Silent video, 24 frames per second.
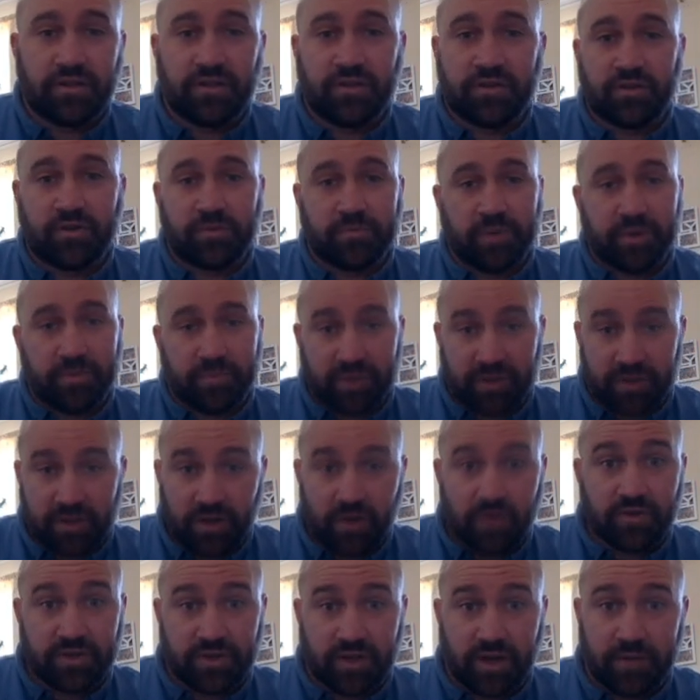took people a
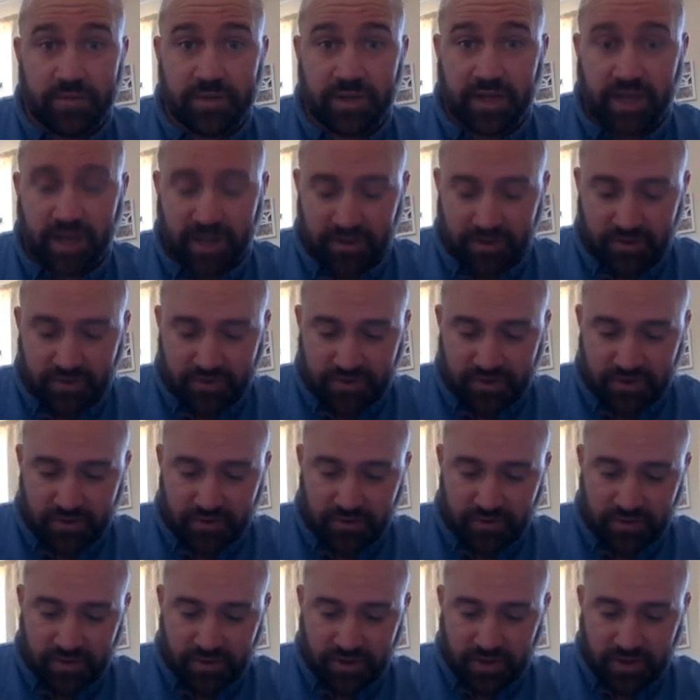long time to get used to.